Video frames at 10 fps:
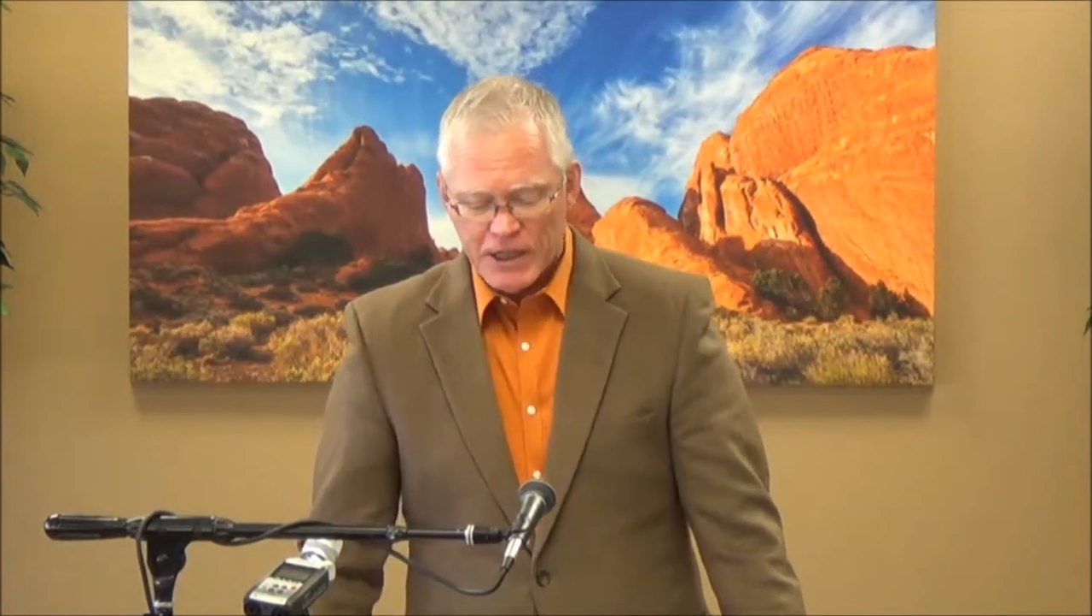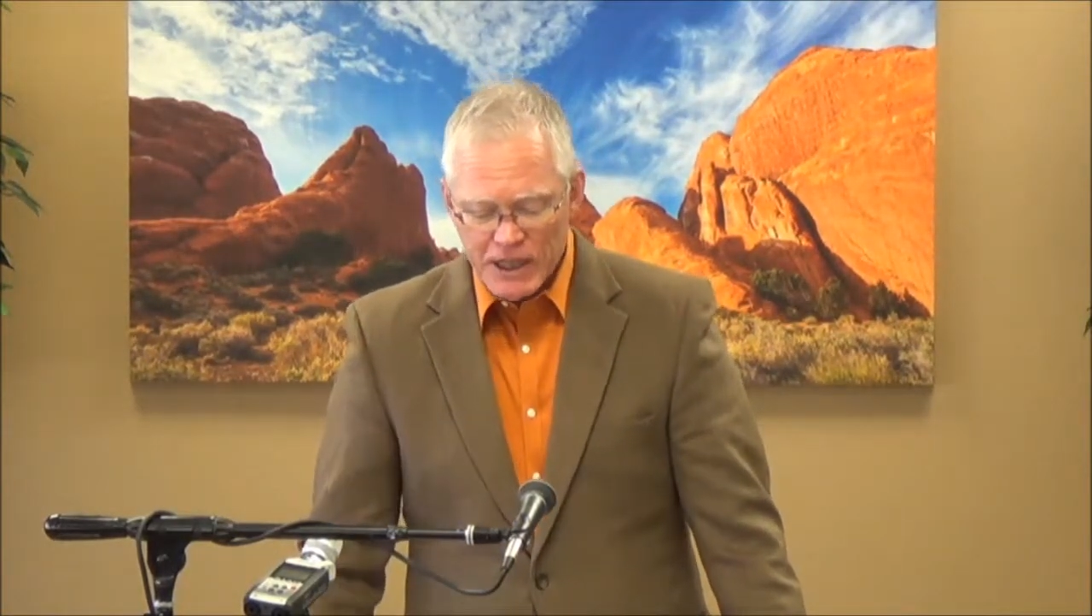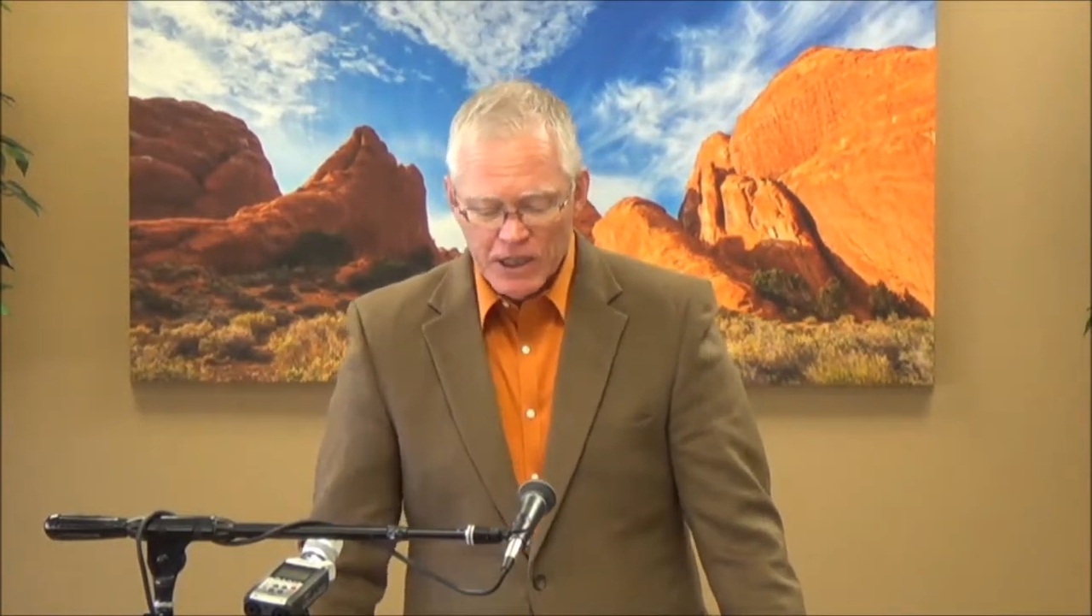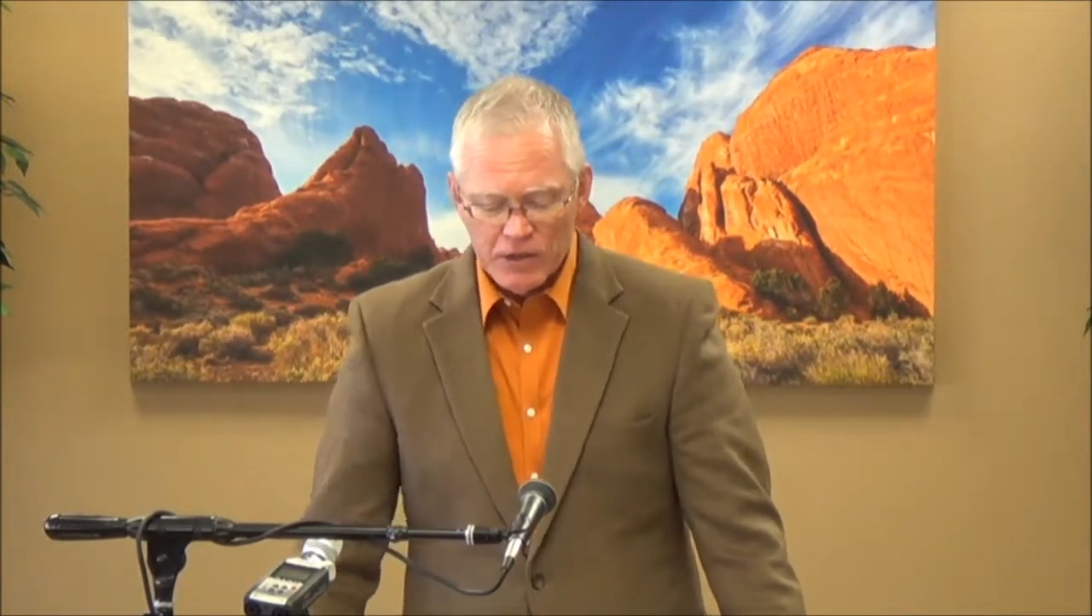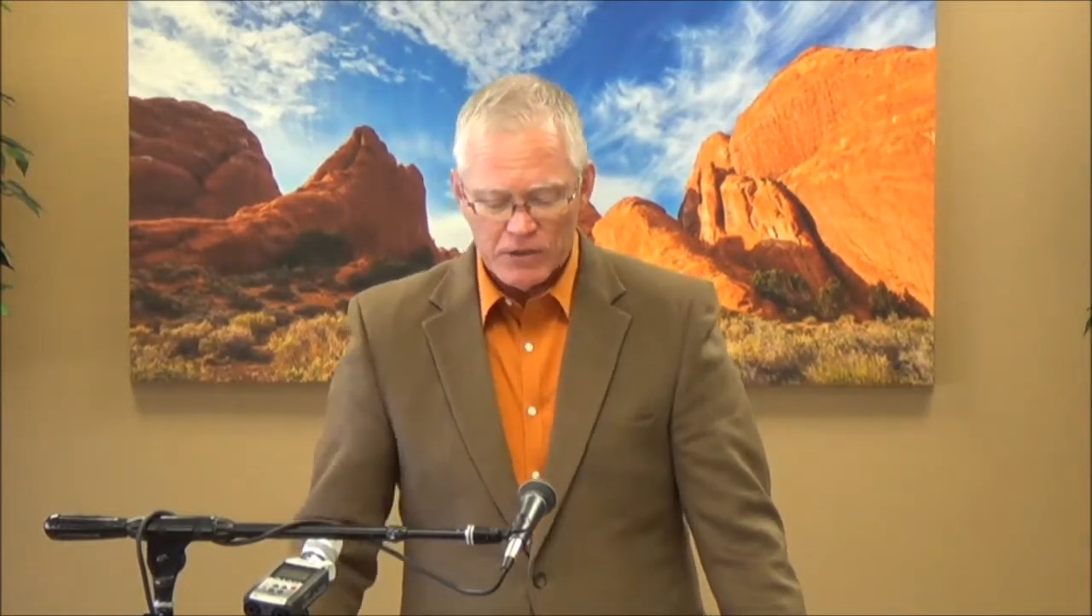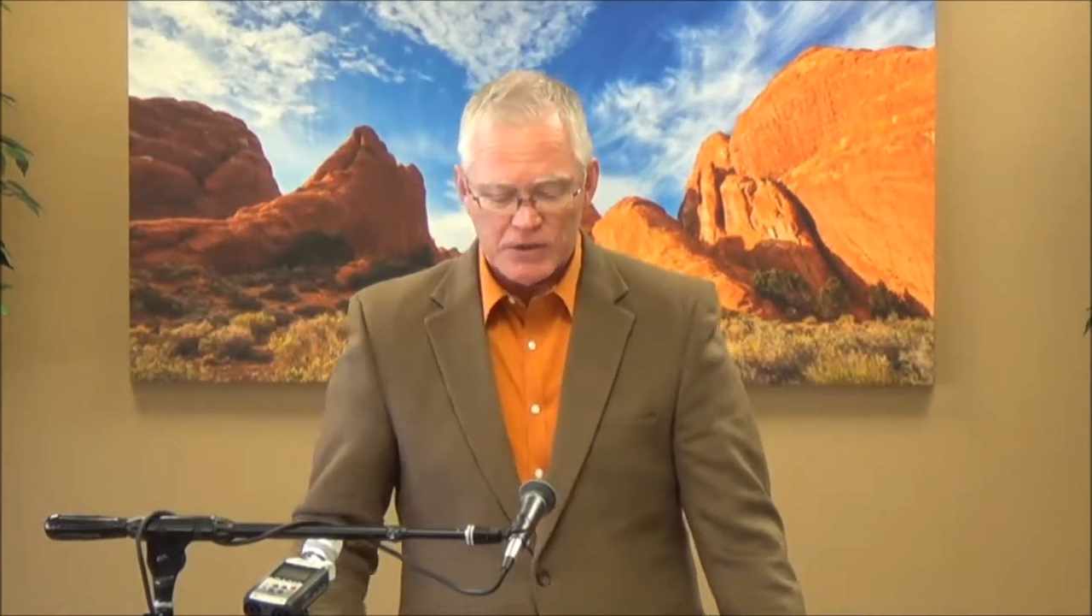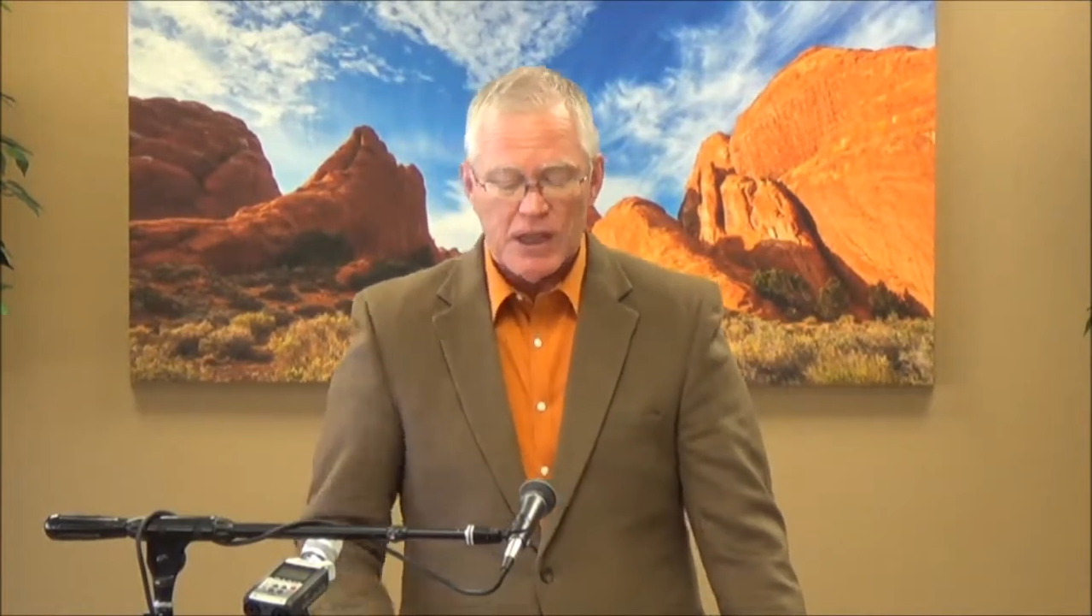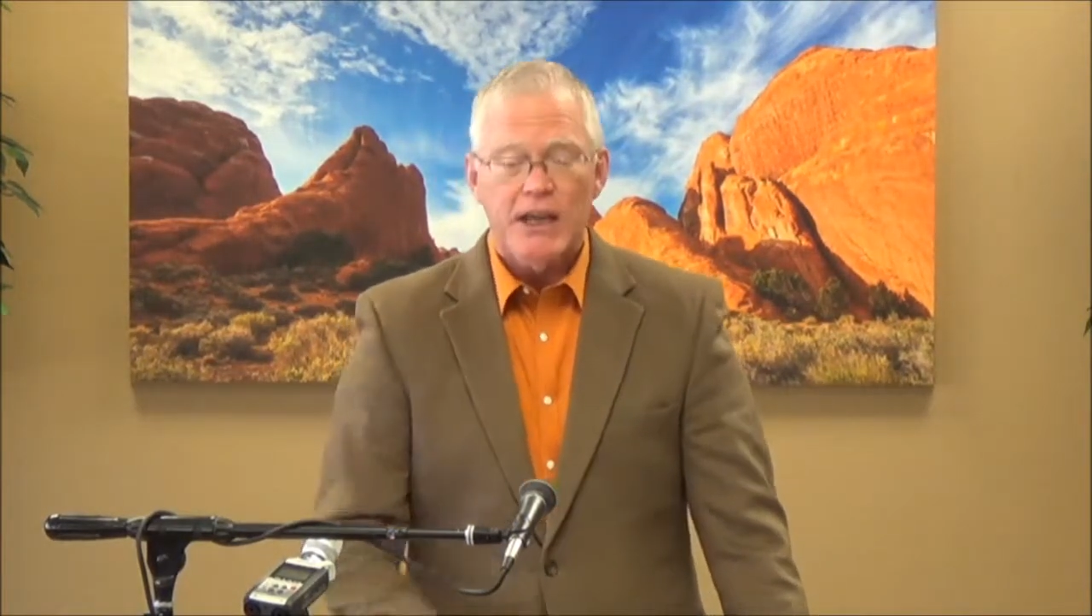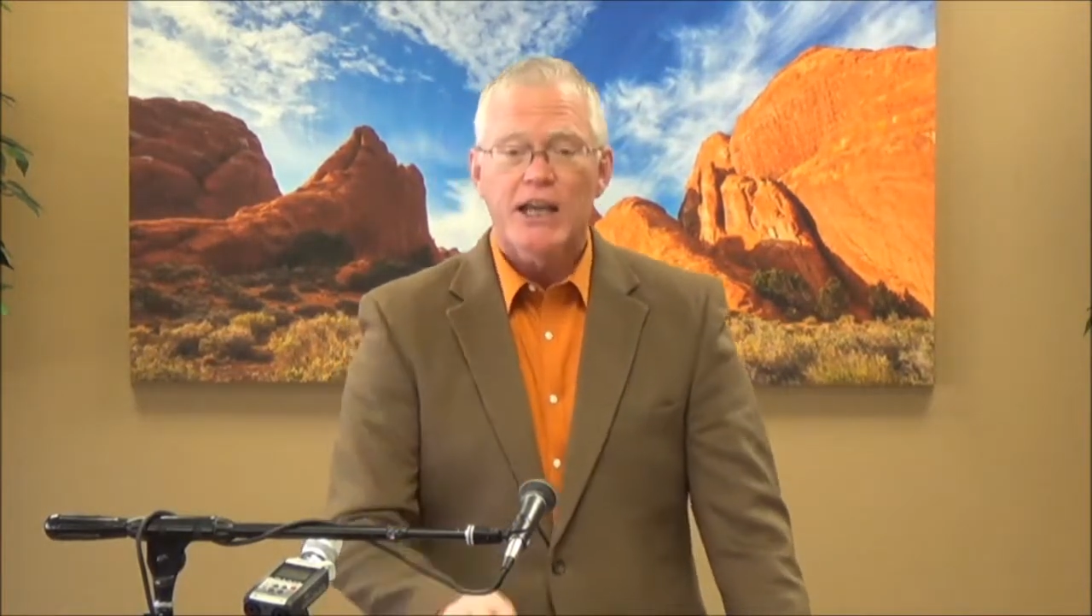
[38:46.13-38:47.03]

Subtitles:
heals.